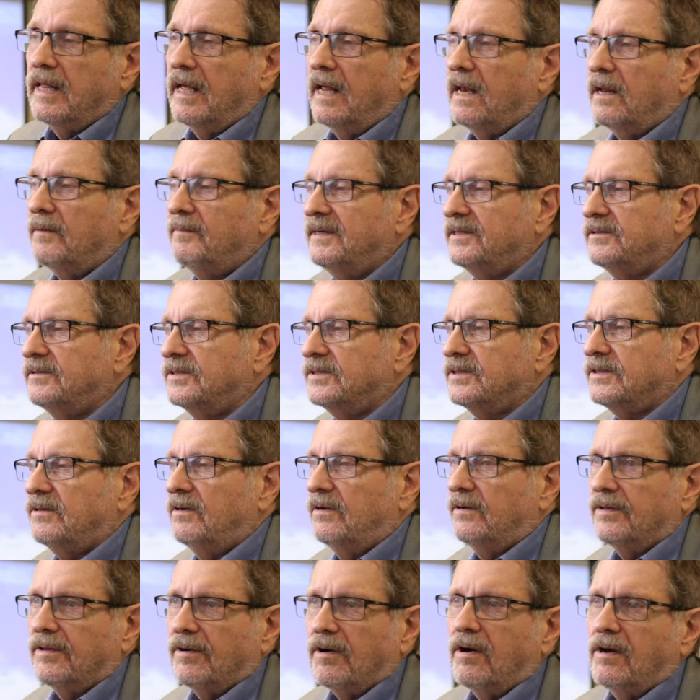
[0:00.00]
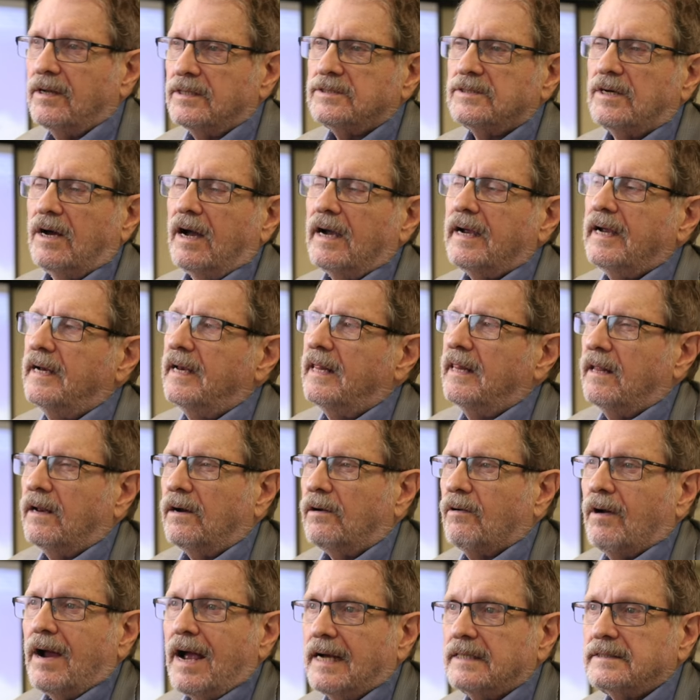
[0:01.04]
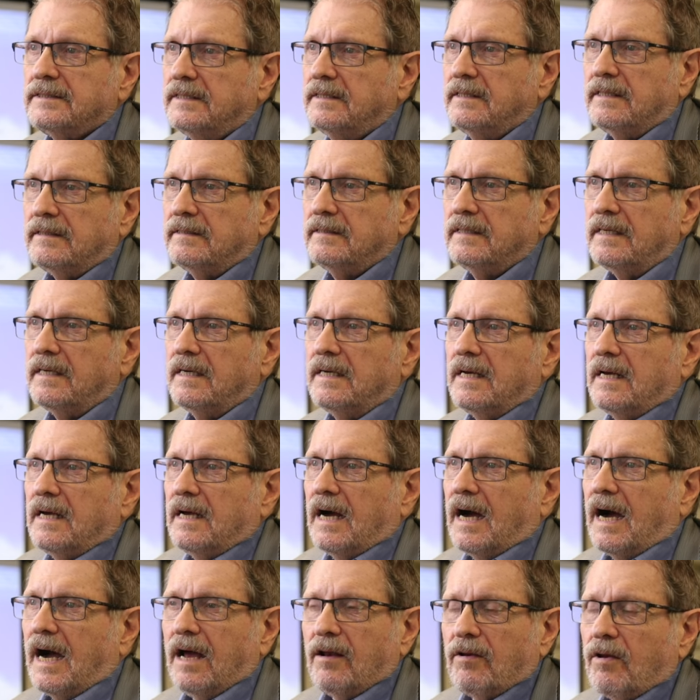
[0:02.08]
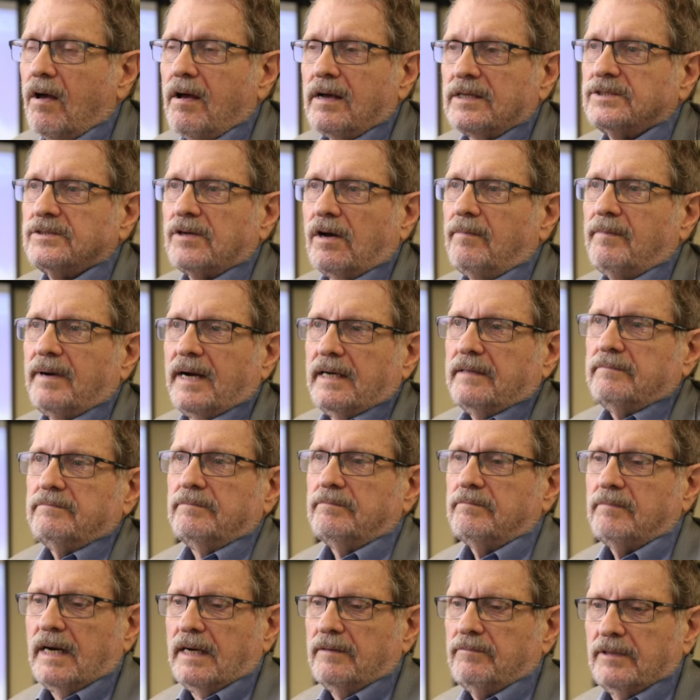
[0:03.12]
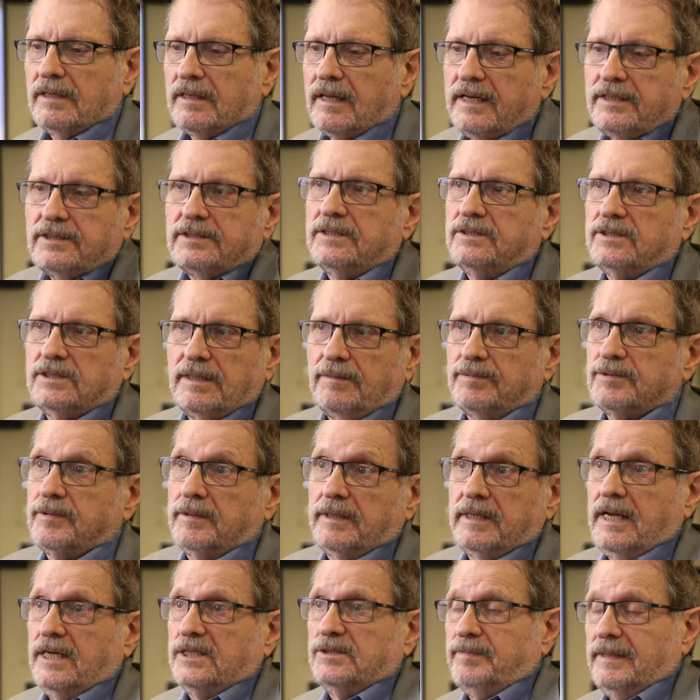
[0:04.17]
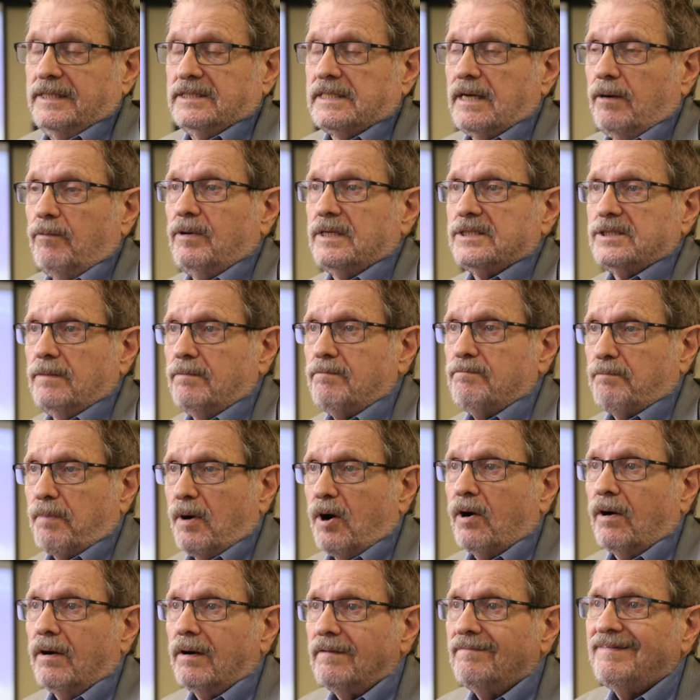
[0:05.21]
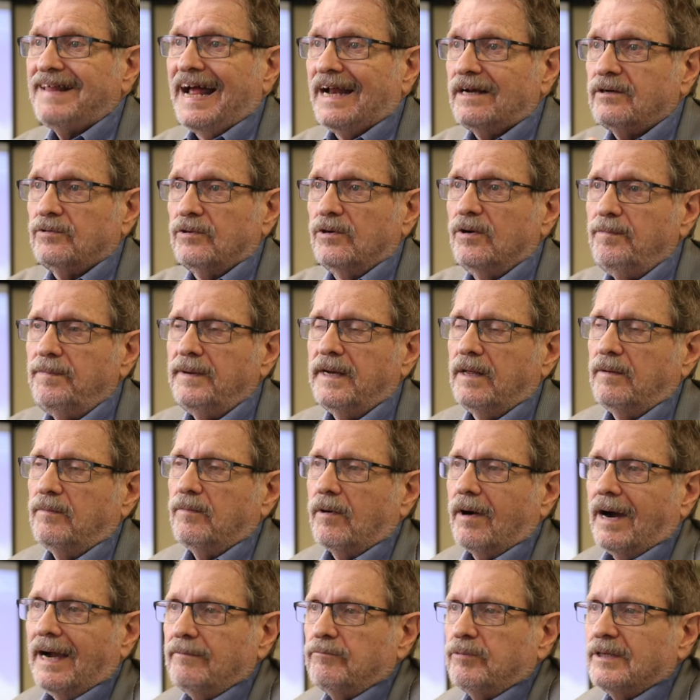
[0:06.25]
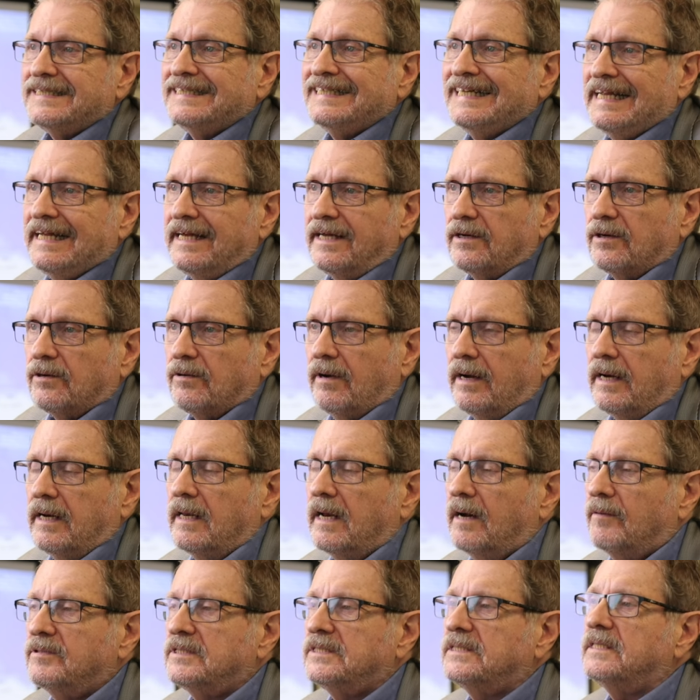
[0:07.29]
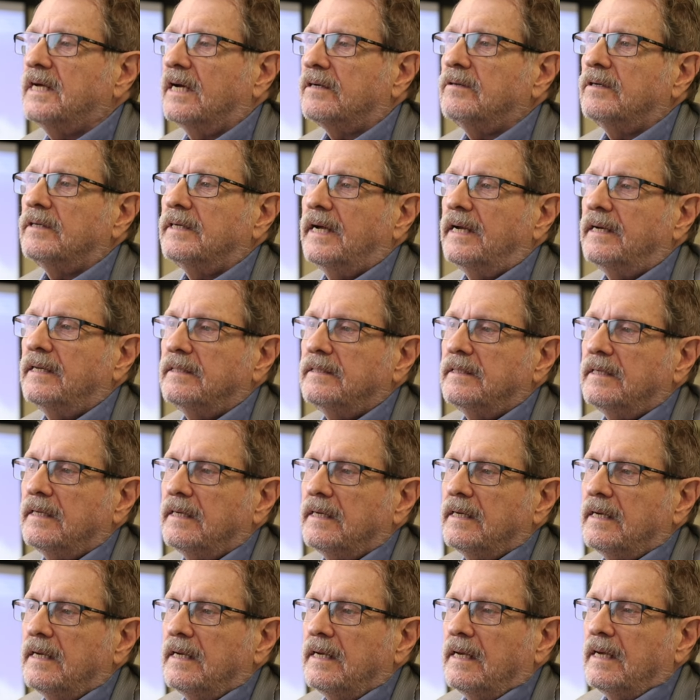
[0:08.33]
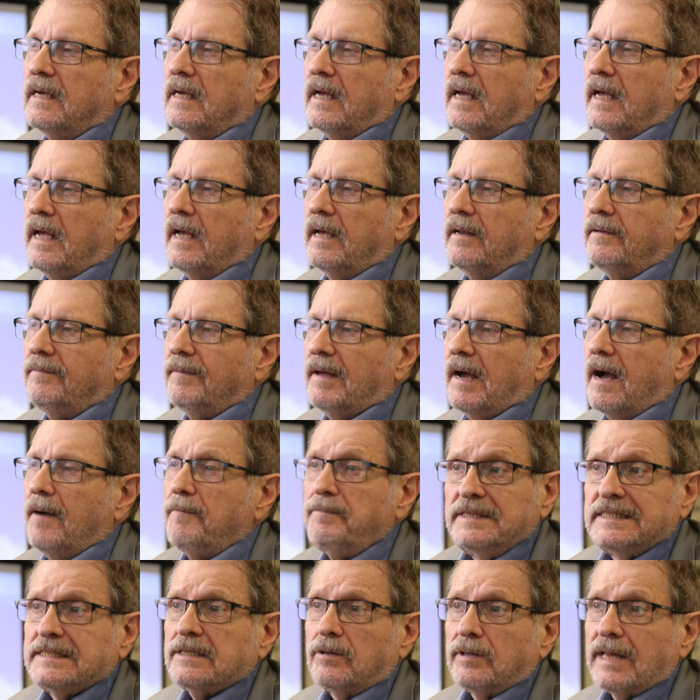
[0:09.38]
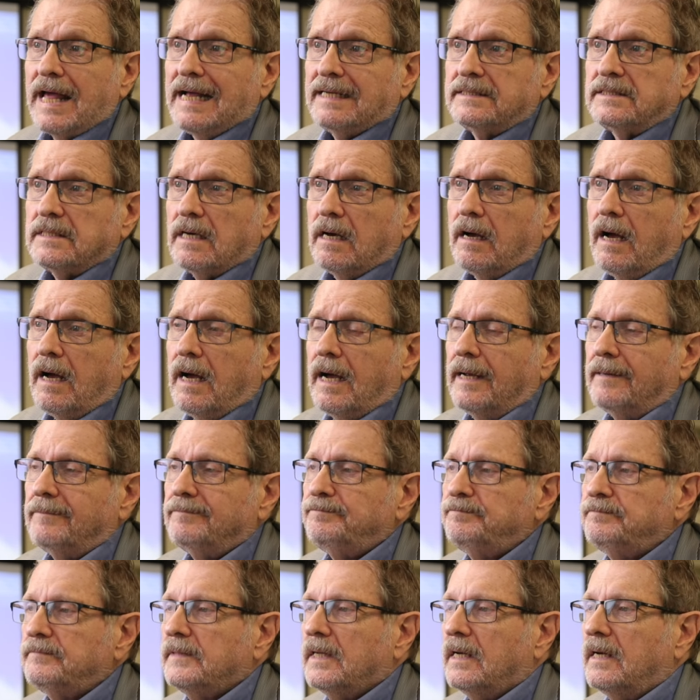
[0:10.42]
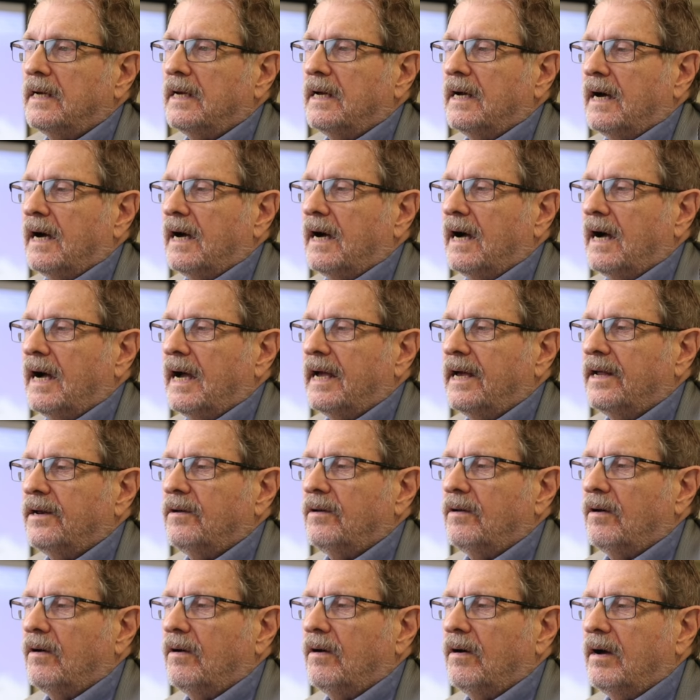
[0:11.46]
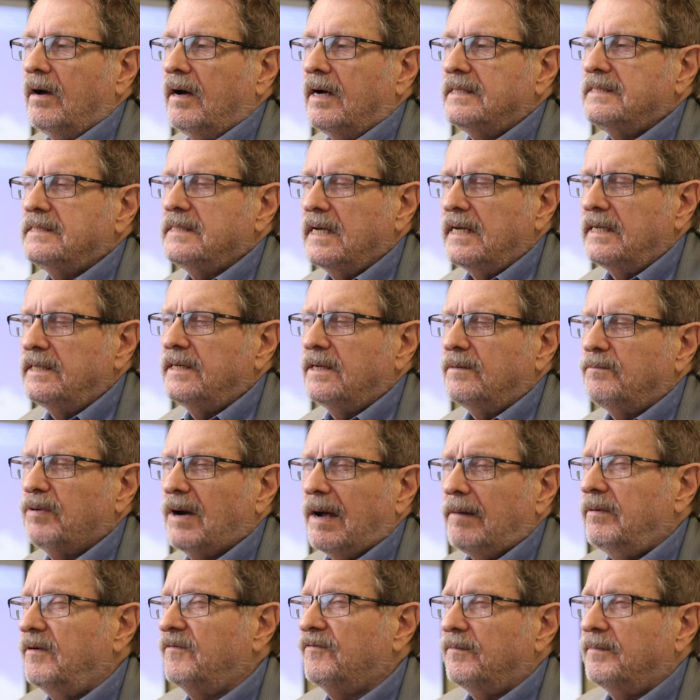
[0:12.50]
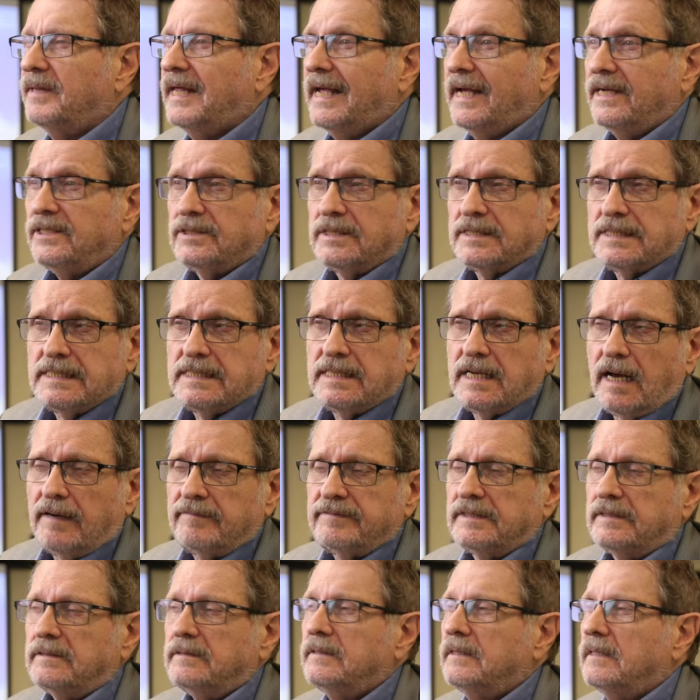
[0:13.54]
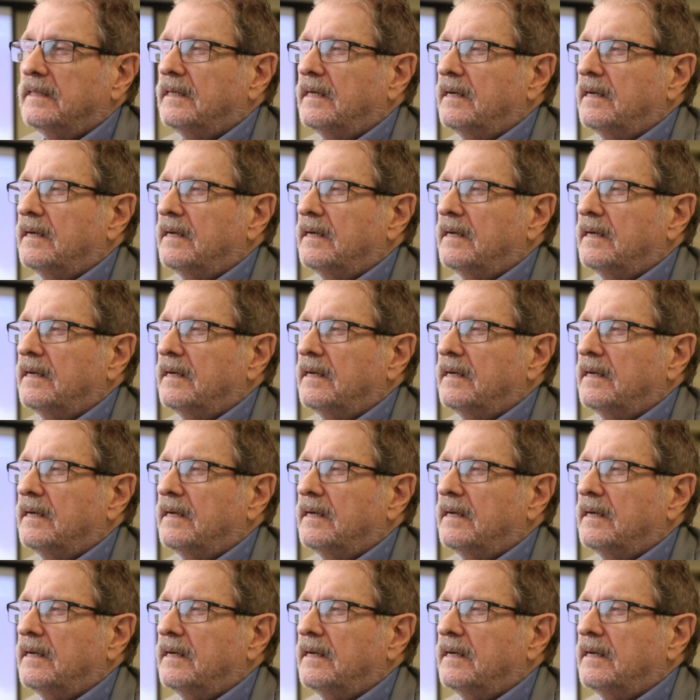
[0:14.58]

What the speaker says: elementary school, and they're all talking and interacting. And I lost all my relationships with kids because I wasn't part of that group anymore. I wasn't integrated, I was segregated. And up until that time, I had attended, probably from the age of 7,